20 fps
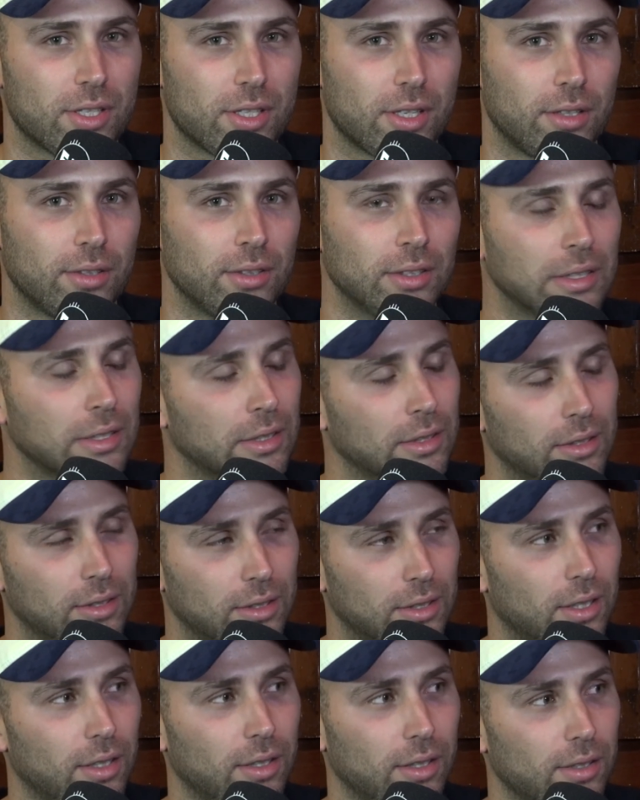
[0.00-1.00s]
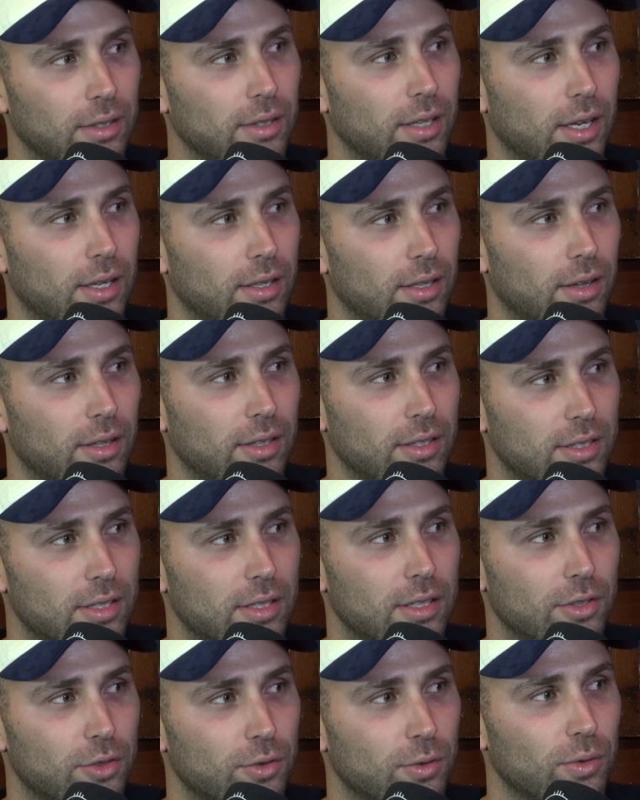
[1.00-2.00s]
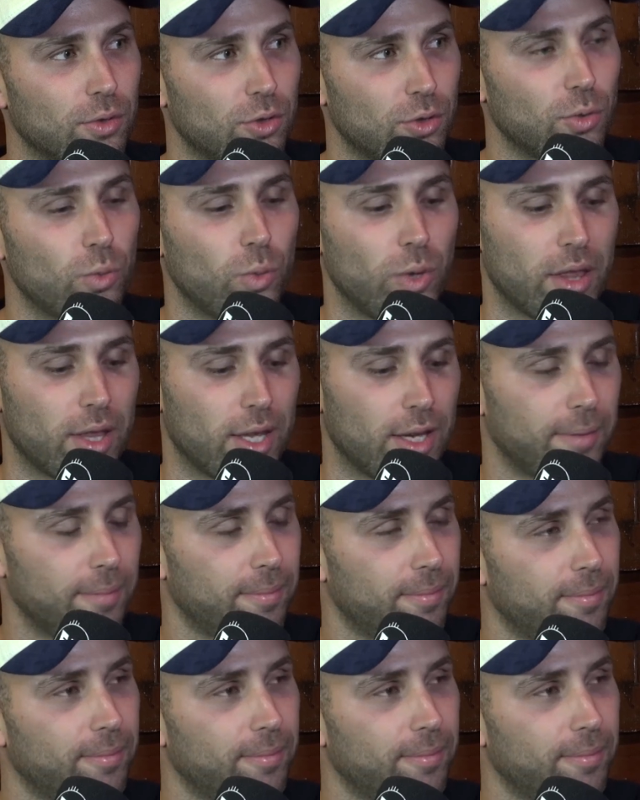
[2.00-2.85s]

So I think yeah, I think Sydney should should win that.